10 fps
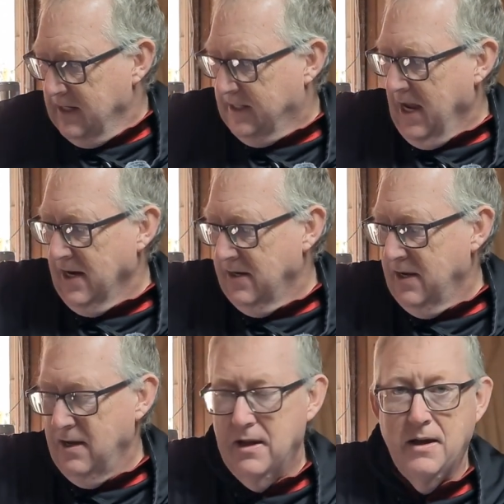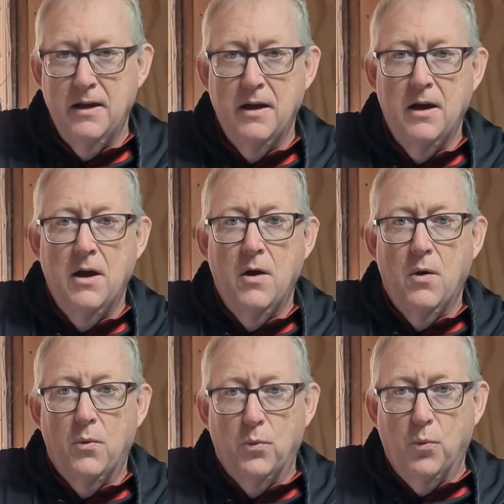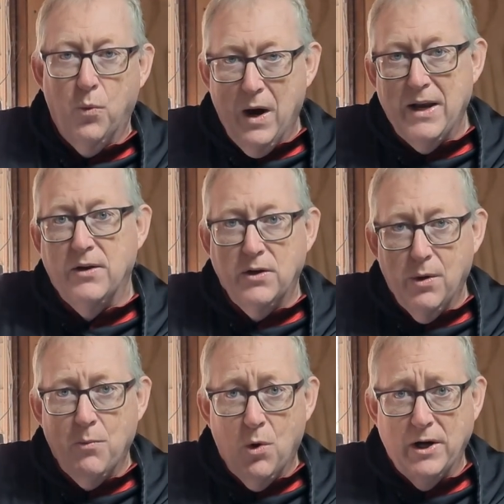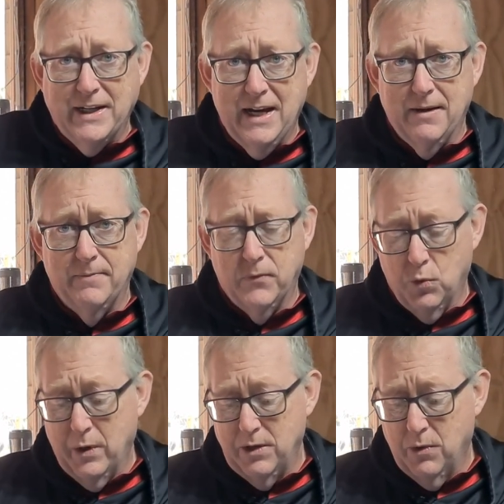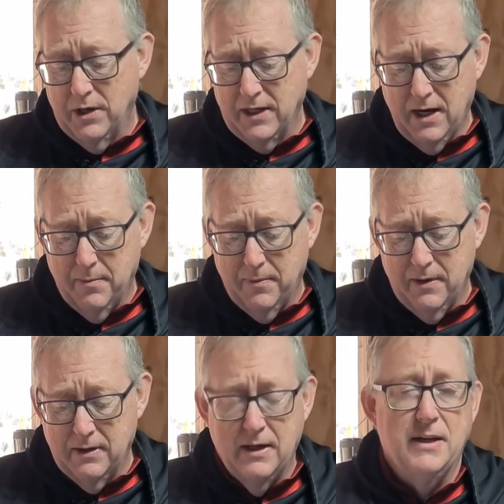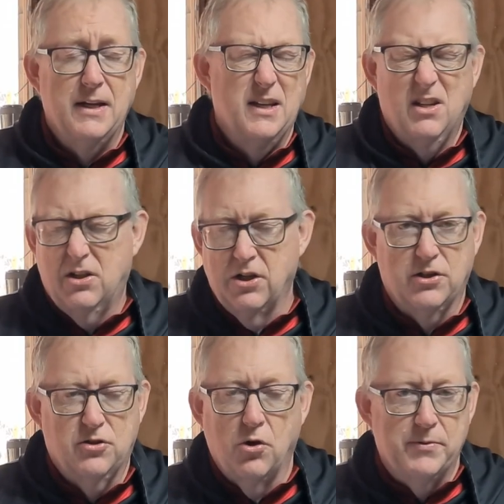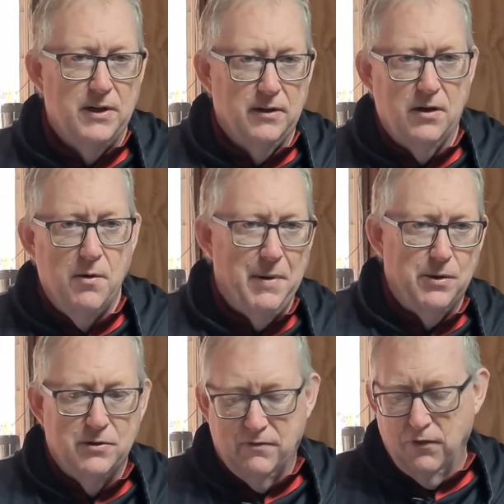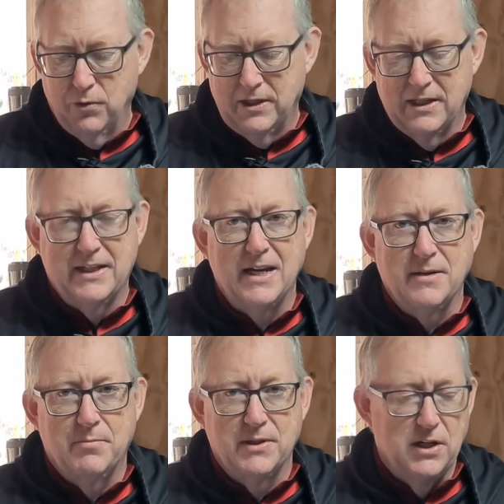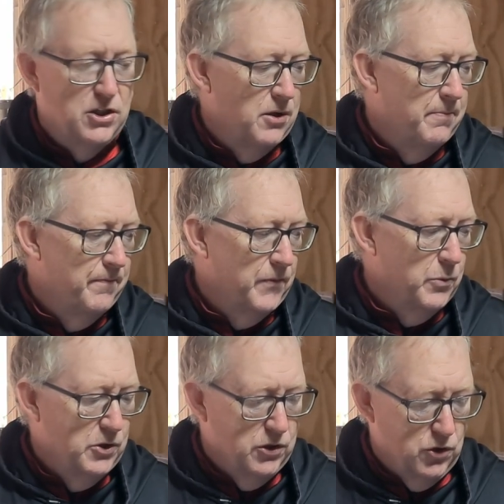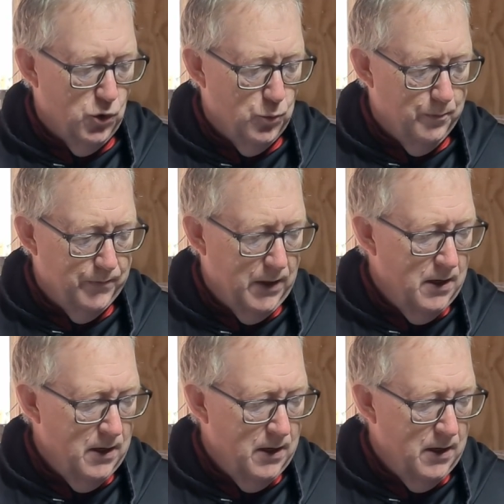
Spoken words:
this end when you unwind it or when you wind it up. It just stops it going backwards and forwards. It stays in position, which is cool.